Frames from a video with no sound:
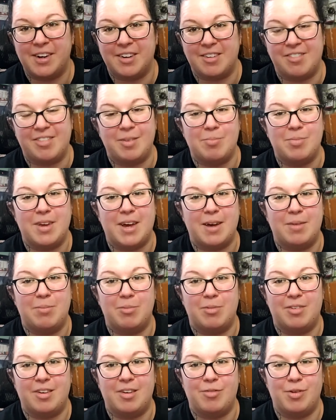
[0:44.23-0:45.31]
because
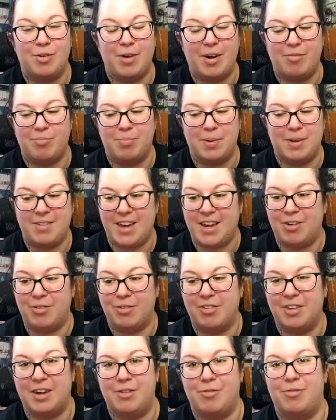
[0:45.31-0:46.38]
sometimes if you have
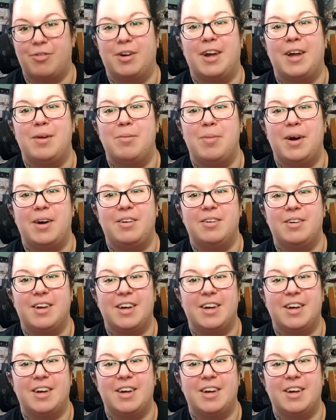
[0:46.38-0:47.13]
potatoes that you forget about,